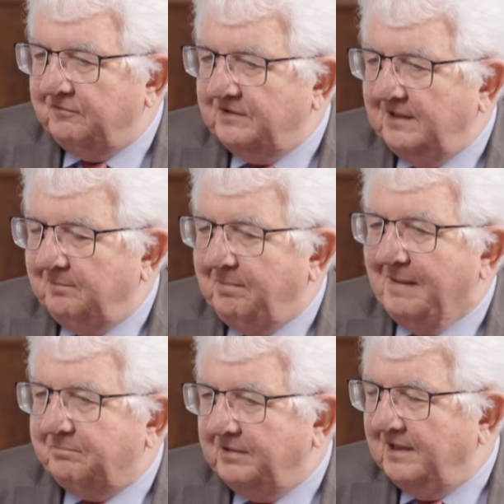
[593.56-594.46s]
of the
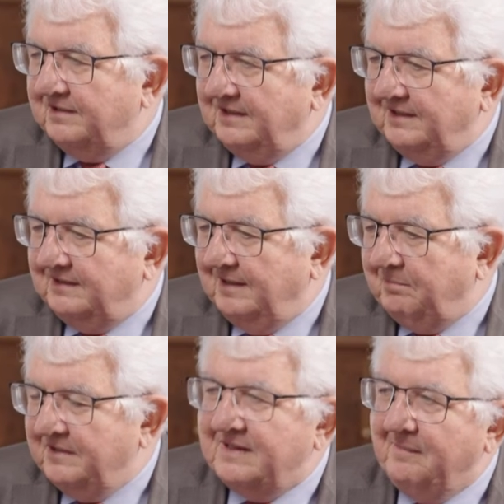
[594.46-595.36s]
PEP, the
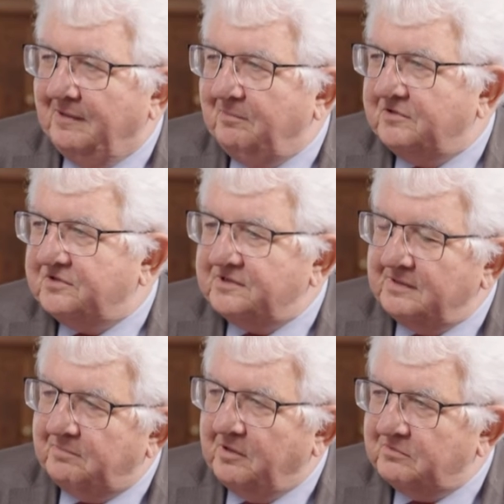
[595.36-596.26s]
pandemic
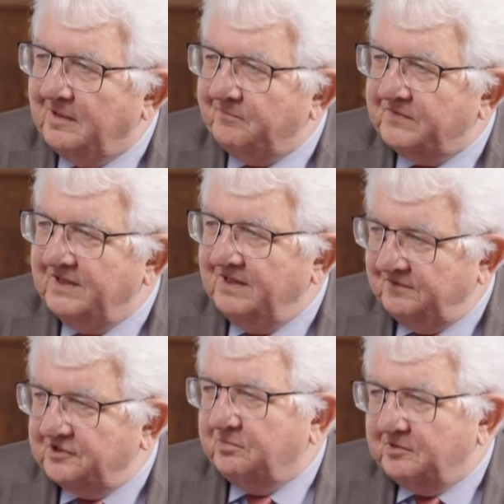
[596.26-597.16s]
purchasing program.
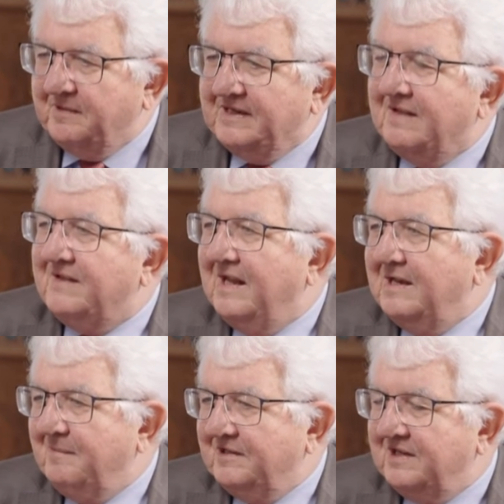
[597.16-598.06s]
This would be another
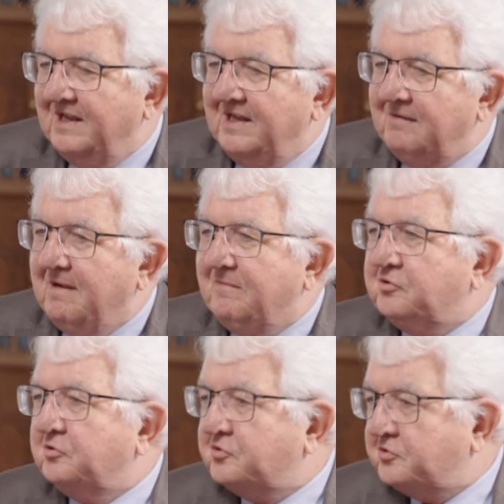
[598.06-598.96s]
element where we
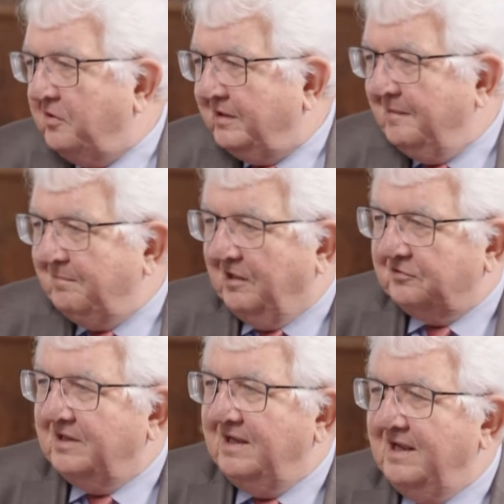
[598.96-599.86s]
should talk
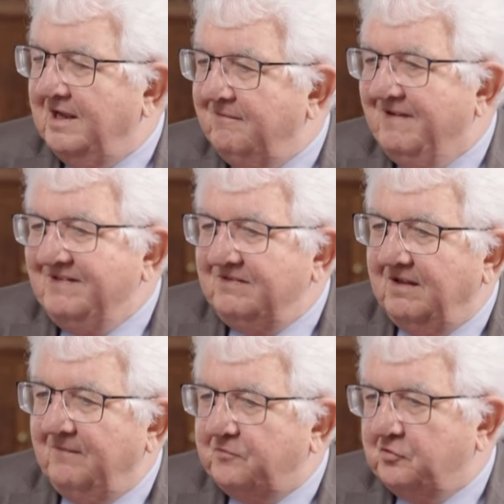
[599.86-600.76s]
about
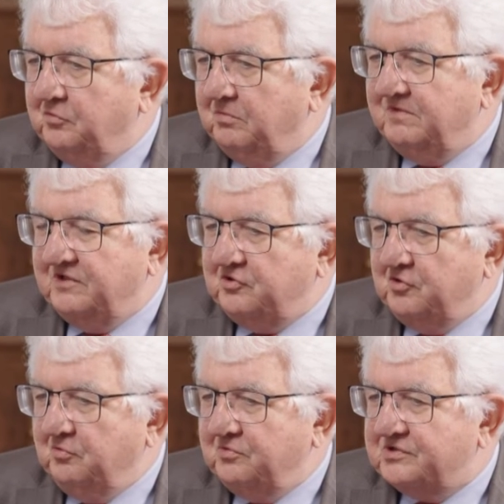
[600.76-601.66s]
when to
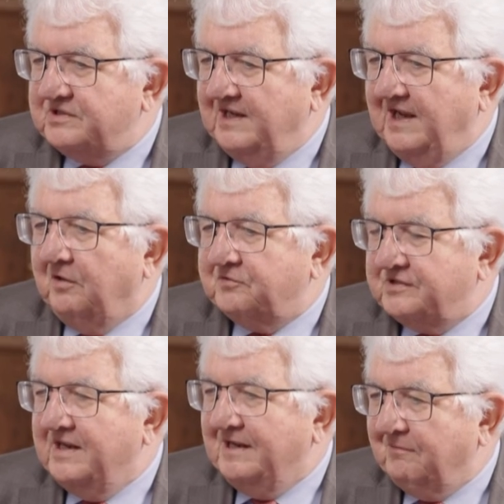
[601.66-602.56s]
reduce the
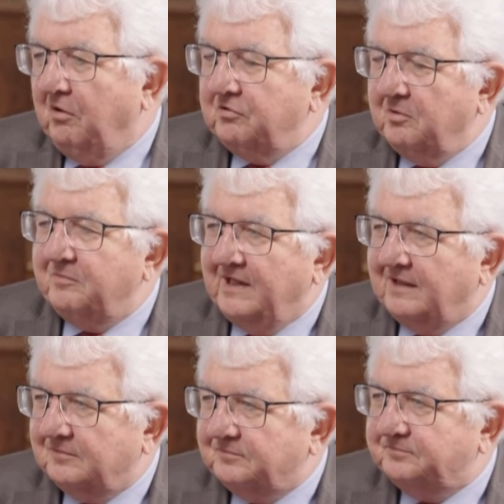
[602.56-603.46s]
outstanding volume there.